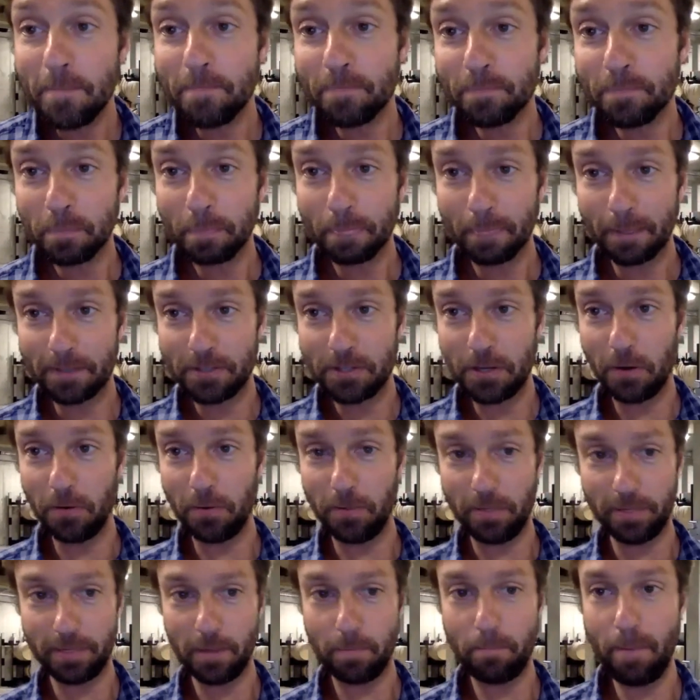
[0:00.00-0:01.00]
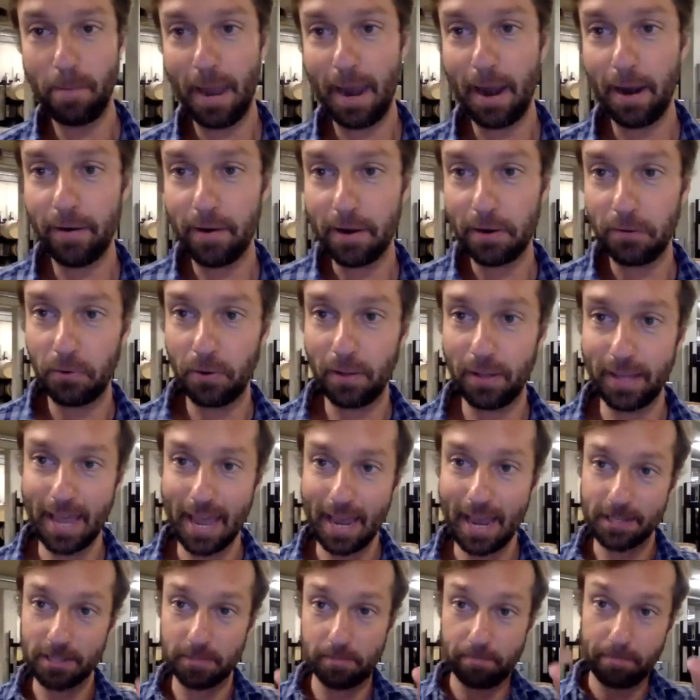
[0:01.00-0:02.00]
So the pairing really
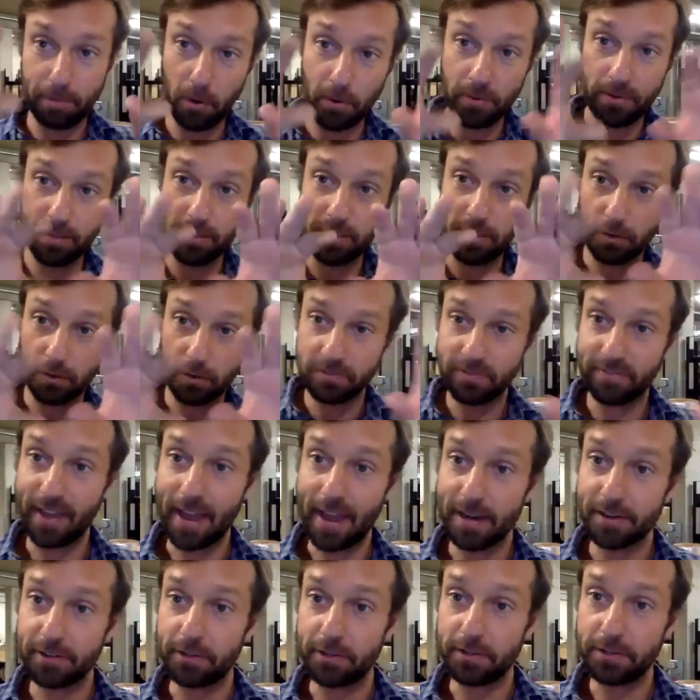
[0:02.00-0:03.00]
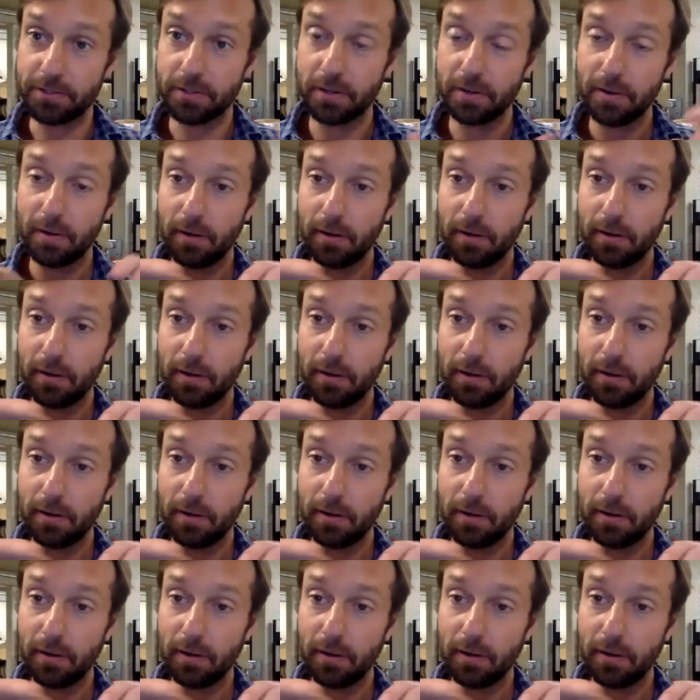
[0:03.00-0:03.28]
has both of those factors.